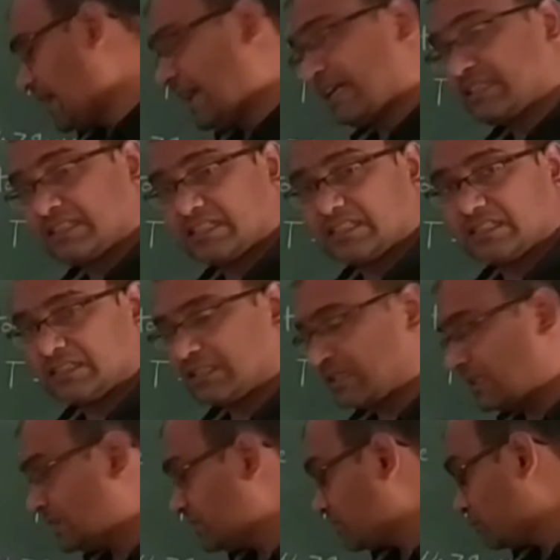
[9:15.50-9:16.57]
and
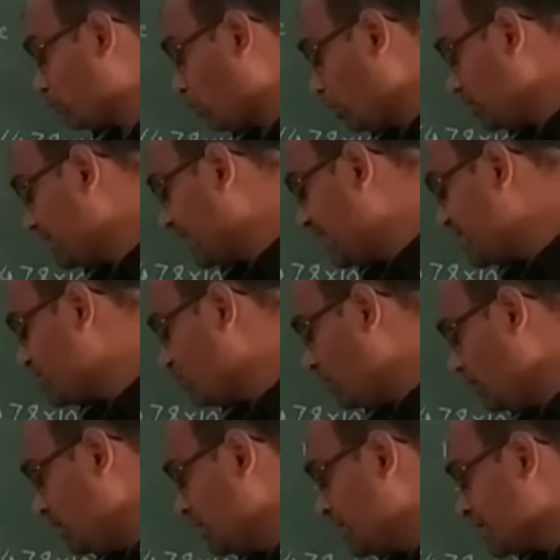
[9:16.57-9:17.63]
small d is
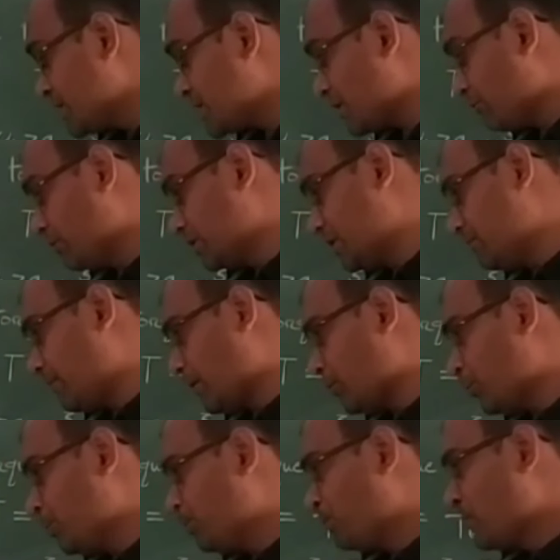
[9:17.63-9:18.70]
your 75.
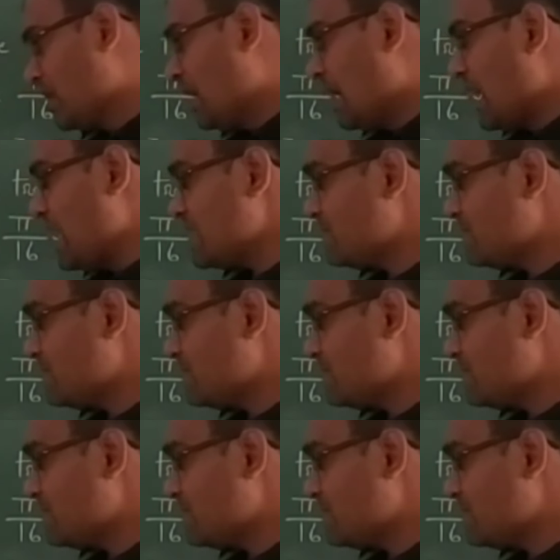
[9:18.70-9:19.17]
As